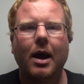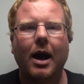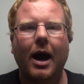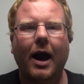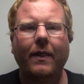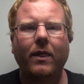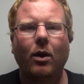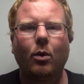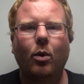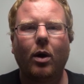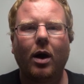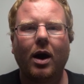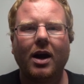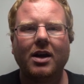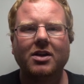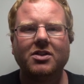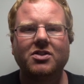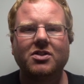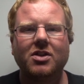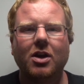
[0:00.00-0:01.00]

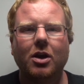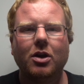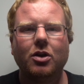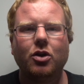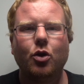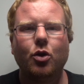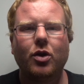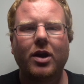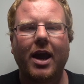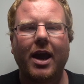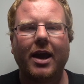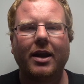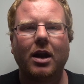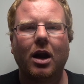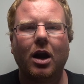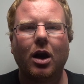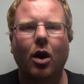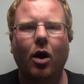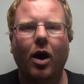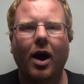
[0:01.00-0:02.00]
Otherwise, you
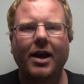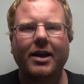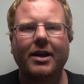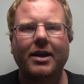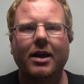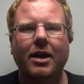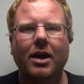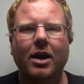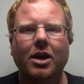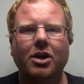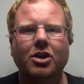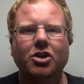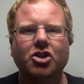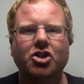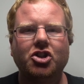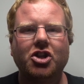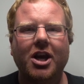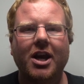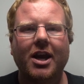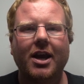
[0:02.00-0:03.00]
can like,
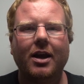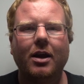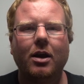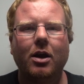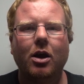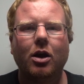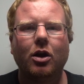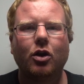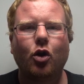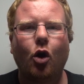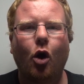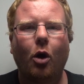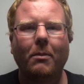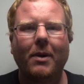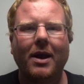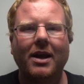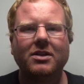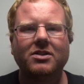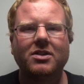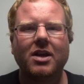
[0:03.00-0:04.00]
share,
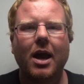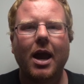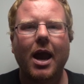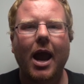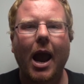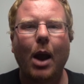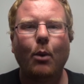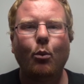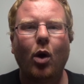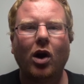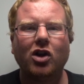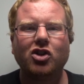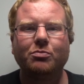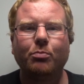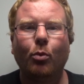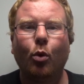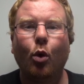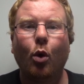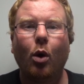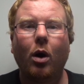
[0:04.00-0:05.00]
comment and watch
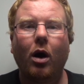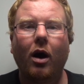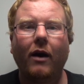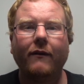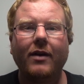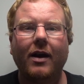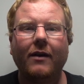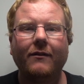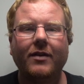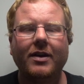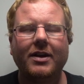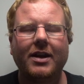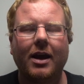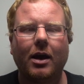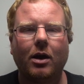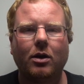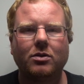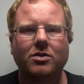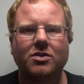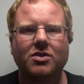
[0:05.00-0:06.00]
more of our
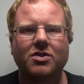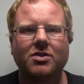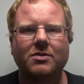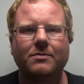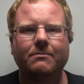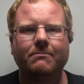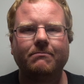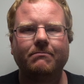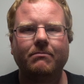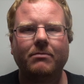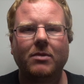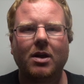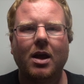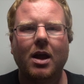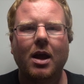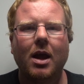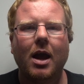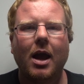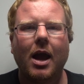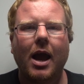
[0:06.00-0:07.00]
videos.
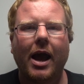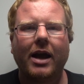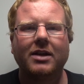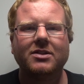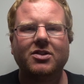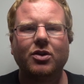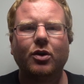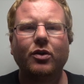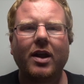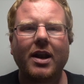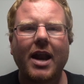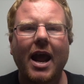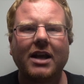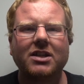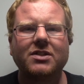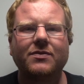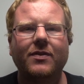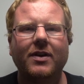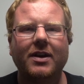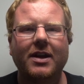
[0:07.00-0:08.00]
Until the
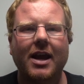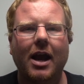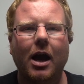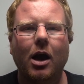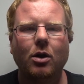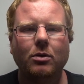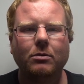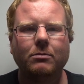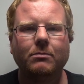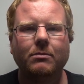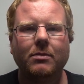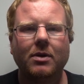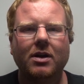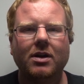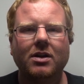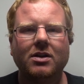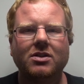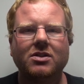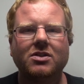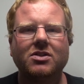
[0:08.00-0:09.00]
next video,
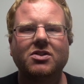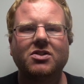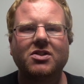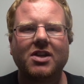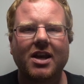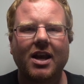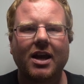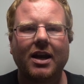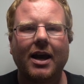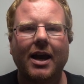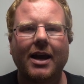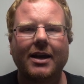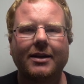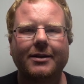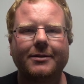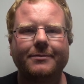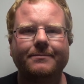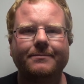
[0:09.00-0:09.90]
see you later.